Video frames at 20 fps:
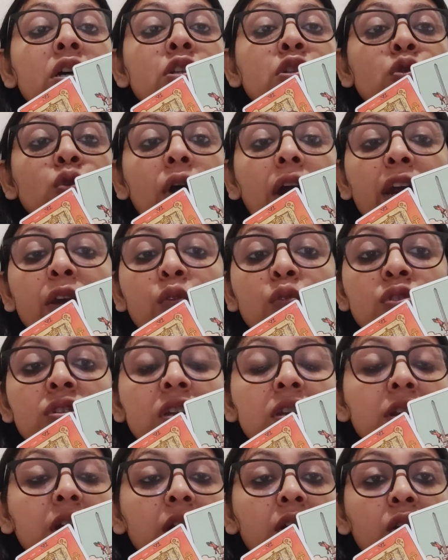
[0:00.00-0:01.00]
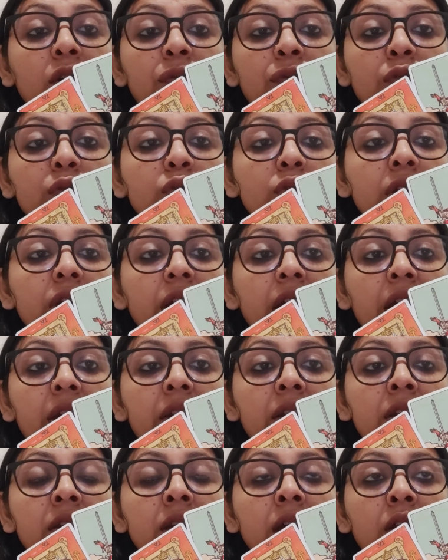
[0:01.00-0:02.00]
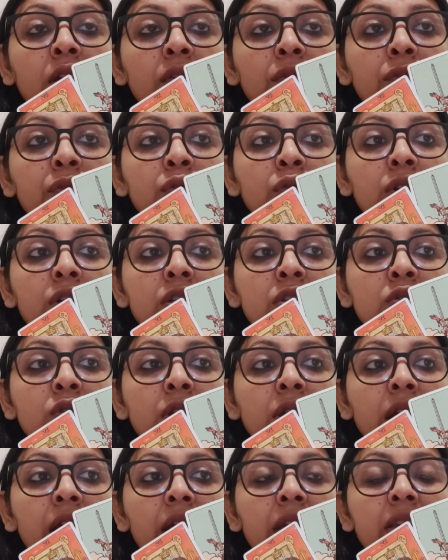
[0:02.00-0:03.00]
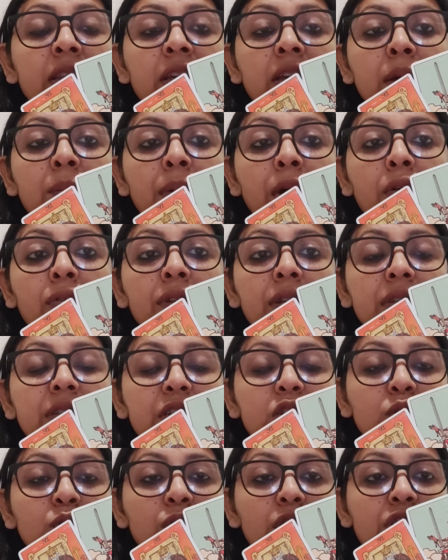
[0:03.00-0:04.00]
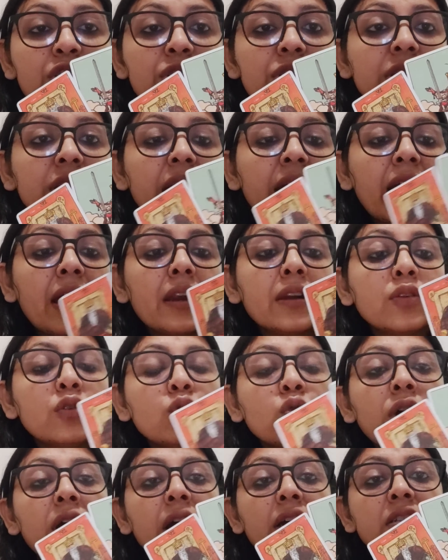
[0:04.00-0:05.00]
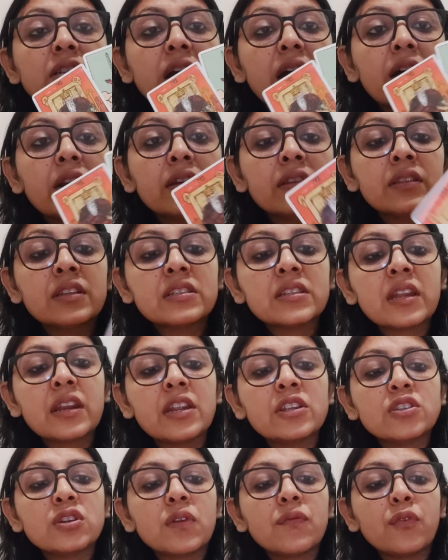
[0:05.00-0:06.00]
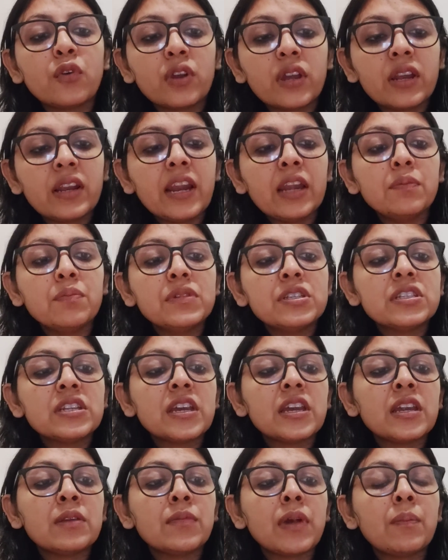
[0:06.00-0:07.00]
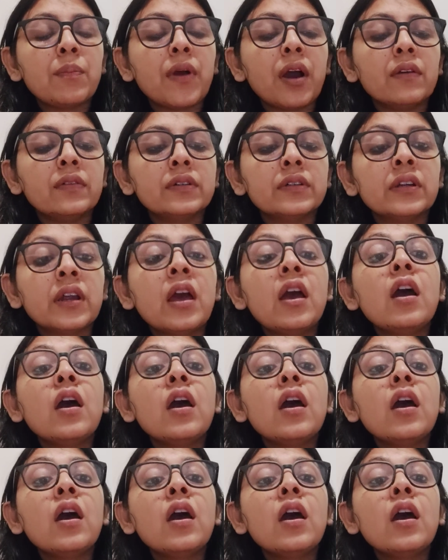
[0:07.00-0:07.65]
So I do see none of you is doing anything about the situation, and you guys are in this energy of, okay, let me stay in my power.